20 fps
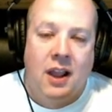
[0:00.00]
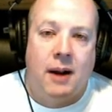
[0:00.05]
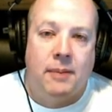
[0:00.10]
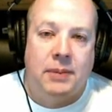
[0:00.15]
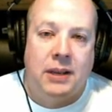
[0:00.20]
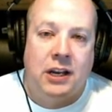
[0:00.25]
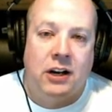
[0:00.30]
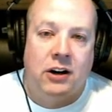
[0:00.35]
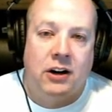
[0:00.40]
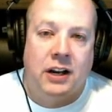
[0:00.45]

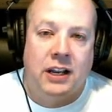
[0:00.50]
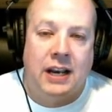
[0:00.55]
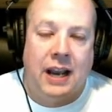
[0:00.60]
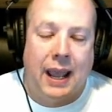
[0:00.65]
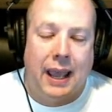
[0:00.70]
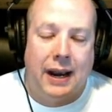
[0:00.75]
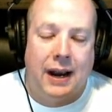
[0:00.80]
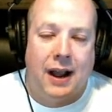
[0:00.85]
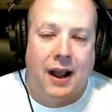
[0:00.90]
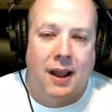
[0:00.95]
here in
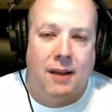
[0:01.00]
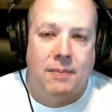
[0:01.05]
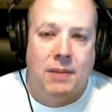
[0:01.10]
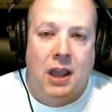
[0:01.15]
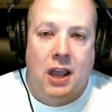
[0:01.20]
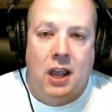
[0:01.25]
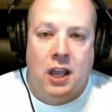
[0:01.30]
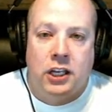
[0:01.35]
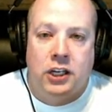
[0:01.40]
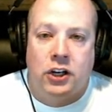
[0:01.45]
Anaheim,
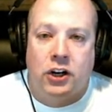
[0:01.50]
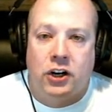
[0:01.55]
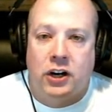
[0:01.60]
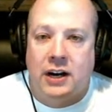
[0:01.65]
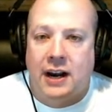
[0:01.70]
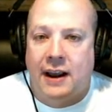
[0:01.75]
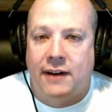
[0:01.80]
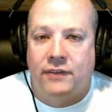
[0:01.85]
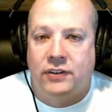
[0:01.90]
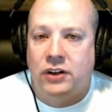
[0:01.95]
you're going to
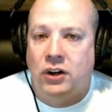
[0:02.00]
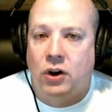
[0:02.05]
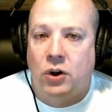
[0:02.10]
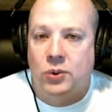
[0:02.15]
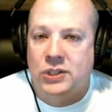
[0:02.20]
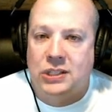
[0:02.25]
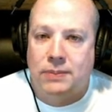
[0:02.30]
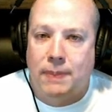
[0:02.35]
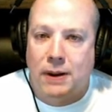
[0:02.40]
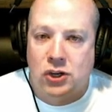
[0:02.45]
have your own
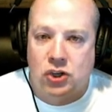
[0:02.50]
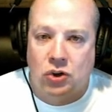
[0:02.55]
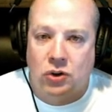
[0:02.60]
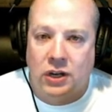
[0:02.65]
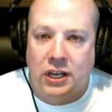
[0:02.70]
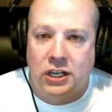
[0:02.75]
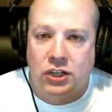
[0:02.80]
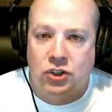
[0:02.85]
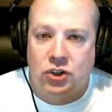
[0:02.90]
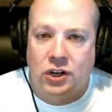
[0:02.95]
special
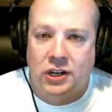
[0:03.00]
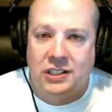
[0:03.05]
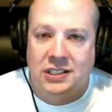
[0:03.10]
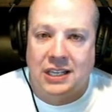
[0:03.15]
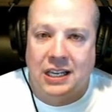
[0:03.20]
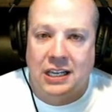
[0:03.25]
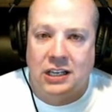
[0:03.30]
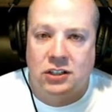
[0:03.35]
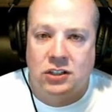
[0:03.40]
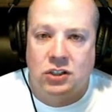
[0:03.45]
entrance
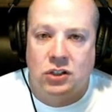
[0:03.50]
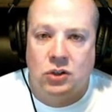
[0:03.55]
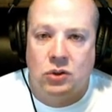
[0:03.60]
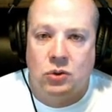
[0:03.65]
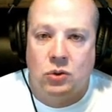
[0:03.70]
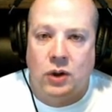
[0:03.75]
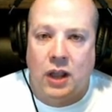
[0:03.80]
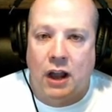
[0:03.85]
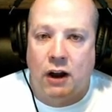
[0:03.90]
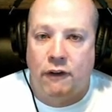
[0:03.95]

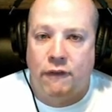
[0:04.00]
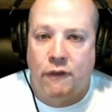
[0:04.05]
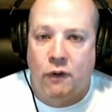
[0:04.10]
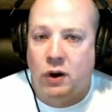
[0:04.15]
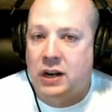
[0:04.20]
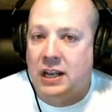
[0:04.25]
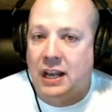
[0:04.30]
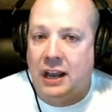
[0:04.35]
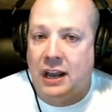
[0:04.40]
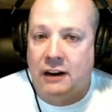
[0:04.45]
into
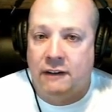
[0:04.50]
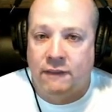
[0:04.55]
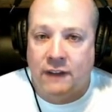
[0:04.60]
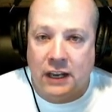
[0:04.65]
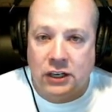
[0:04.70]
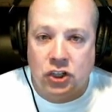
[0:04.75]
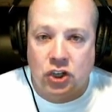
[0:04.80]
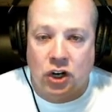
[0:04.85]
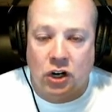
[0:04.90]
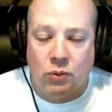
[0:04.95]
California
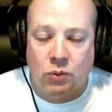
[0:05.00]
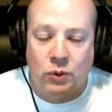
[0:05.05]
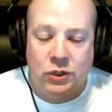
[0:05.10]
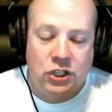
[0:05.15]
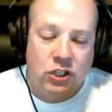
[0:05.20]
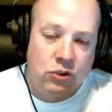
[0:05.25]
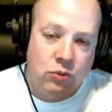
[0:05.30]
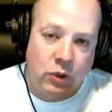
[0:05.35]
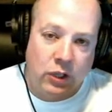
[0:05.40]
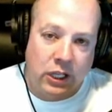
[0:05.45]
Adventure, which
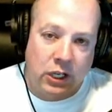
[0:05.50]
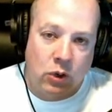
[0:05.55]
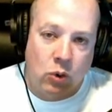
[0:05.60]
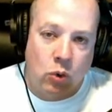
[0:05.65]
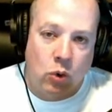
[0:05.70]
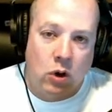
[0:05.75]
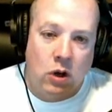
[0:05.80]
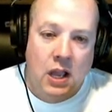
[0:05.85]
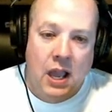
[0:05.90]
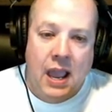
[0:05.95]
is really
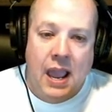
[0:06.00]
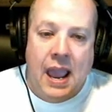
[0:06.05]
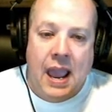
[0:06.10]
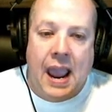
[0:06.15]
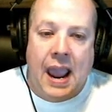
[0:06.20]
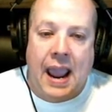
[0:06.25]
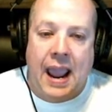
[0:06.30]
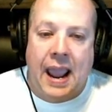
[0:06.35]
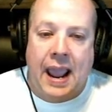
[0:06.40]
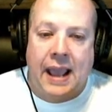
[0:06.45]
cool.
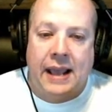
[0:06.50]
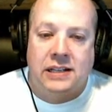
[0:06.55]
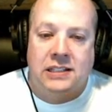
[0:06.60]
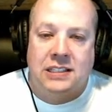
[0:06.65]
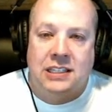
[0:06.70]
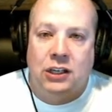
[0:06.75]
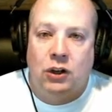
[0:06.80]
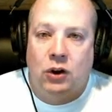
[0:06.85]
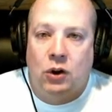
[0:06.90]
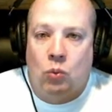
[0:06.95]

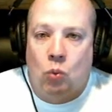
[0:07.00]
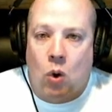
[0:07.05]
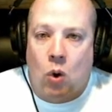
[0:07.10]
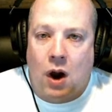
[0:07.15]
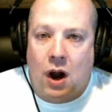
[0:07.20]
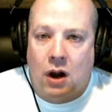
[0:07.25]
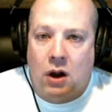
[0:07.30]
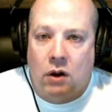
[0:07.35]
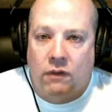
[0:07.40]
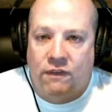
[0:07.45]
And you can
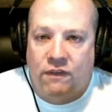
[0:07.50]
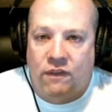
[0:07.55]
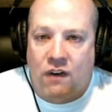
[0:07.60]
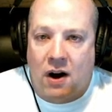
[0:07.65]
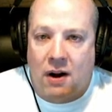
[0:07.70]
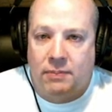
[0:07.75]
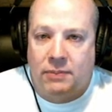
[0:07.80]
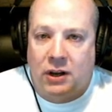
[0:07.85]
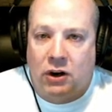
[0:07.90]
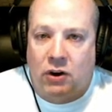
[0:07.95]
walk
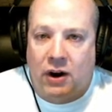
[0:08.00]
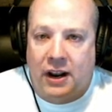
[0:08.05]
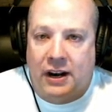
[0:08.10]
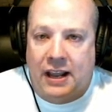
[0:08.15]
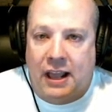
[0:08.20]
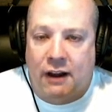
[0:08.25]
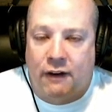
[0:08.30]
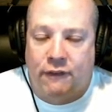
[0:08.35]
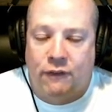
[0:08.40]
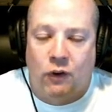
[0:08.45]
from the Grand
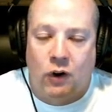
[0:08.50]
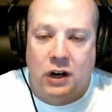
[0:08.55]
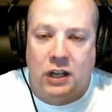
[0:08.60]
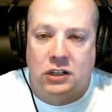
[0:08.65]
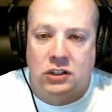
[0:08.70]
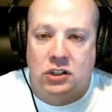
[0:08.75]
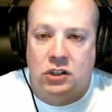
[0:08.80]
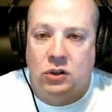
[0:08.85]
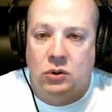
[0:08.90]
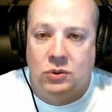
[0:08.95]
Californian
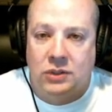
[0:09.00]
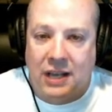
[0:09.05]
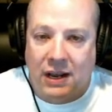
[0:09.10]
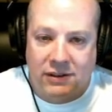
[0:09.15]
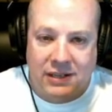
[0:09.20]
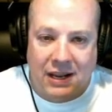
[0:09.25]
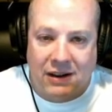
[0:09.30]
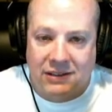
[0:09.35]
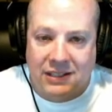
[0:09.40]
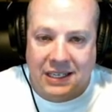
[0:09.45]
to
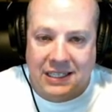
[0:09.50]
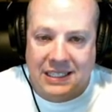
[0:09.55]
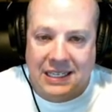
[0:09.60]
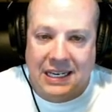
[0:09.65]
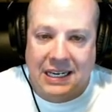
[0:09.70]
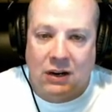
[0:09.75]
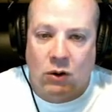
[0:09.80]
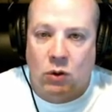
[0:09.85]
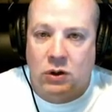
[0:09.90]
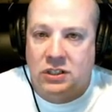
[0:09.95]
Downtown
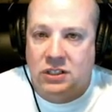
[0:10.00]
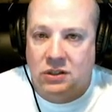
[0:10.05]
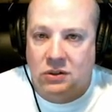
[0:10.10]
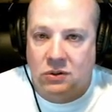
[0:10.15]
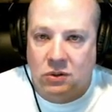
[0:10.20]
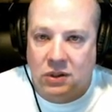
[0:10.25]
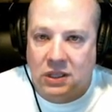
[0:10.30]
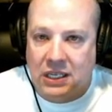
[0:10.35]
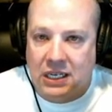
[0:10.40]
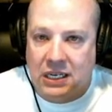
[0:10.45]
Disney or
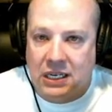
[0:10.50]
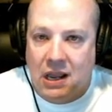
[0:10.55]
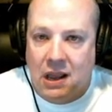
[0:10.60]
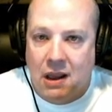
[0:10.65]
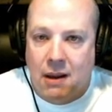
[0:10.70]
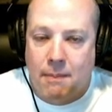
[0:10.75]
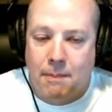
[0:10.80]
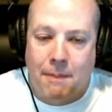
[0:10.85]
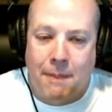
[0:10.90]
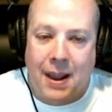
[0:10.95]
to the
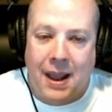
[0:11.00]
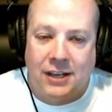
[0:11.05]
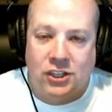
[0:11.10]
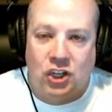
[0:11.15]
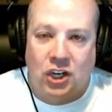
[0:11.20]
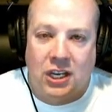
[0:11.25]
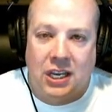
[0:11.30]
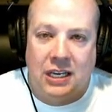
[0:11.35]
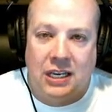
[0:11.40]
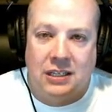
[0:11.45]

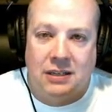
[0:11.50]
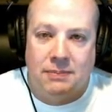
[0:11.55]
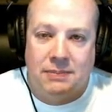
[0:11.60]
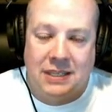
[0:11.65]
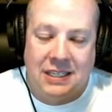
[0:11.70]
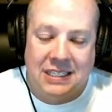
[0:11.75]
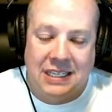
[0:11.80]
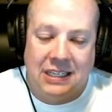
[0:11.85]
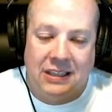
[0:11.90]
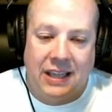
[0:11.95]
Magic Kingdom
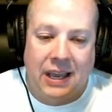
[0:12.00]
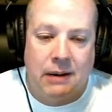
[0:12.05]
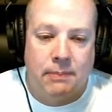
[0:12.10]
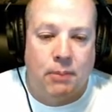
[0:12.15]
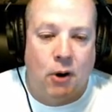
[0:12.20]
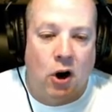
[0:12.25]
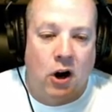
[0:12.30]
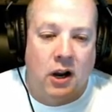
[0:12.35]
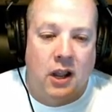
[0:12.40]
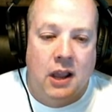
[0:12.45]
Disneyland
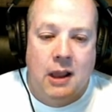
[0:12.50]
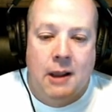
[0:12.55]
Park.